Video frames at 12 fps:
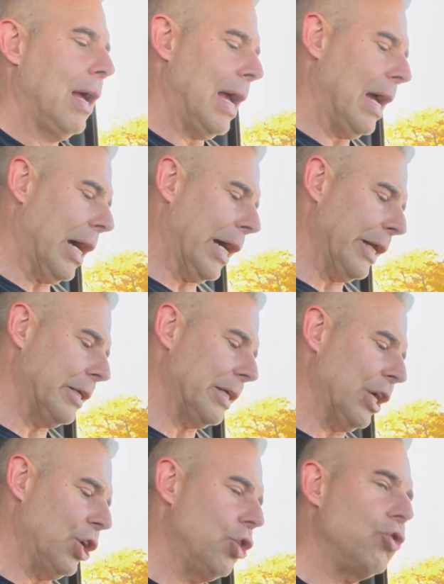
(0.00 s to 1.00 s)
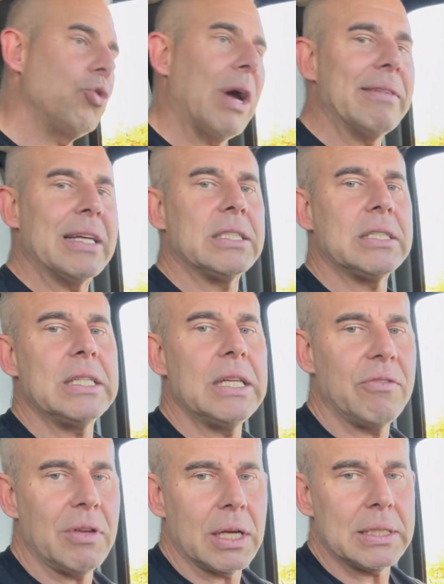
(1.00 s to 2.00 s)
and you do have that
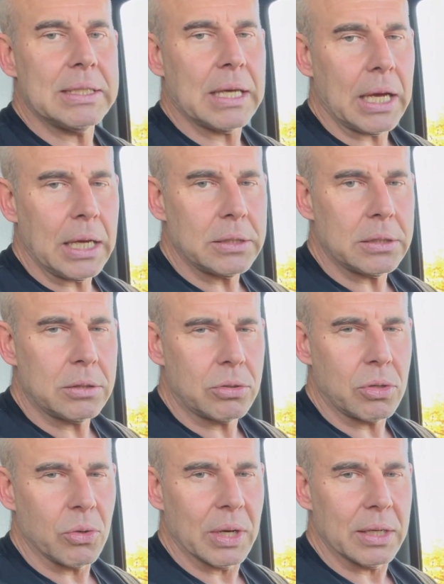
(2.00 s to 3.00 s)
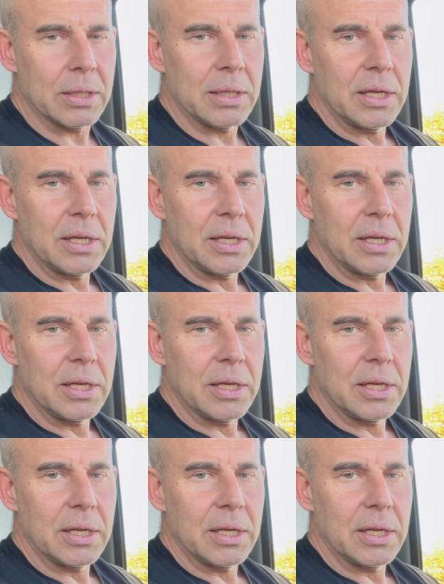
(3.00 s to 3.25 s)
stevia taste to it.